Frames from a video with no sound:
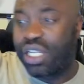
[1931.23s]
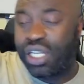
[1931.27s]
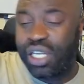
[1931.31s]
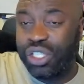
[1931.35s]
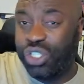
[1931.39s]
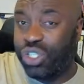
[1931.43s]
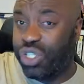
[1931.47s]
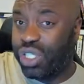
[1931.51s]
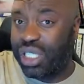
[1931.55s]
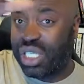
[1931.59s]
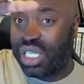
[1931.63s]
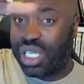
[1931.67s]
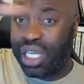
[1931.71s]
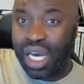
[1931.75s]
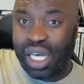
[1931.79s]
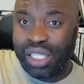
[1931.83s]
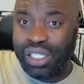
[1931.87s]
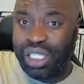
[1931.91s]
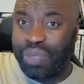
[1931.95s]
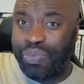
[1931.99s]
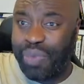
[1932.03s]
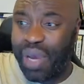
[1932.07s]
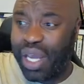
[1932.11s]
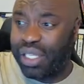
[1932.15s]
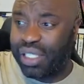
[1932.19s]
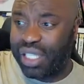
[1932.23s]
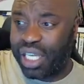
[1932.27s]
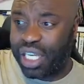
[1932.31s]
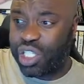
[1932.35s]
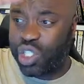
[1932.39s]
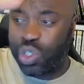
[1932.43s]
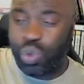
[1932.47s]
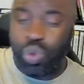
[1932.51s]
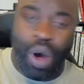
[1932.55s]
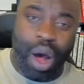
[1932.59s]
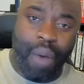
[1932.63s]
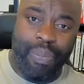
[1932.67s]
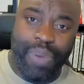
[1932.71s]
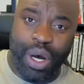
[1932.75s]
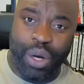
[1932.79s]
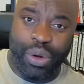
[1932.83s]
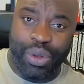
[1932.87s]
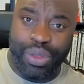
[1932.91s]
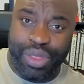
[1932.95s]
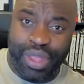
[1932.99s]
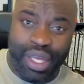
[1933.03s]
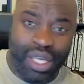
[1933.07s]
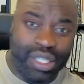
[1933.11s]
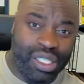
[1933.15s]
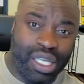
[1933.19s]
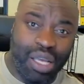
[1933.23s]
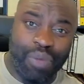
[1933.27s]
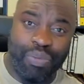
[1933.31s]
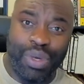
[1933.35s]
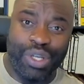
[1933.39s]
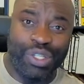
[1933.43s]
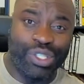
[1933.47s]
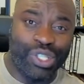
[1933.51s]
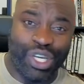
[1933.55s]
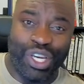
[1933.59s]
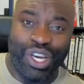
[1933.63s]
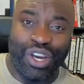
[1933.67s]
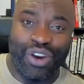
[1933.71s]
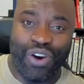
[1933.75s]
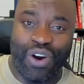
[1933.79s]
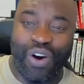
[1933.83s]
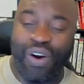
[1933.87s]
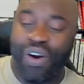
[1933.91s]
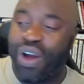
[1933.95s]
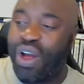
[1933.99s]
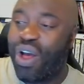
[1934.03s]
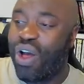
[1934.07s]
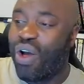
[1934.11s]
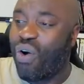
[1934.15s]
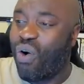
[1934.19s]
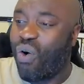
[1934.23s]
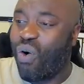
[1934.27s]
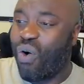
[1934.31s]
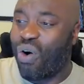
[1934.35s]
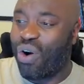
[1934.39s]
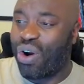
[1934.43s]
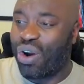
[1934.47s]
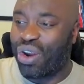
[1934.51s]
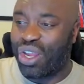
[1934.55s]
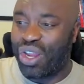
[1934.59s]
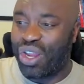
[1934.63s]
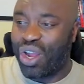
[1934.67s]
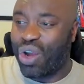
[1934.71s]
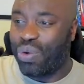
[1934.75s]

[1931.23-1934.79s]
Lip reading: just customize, like swap out this image here, or,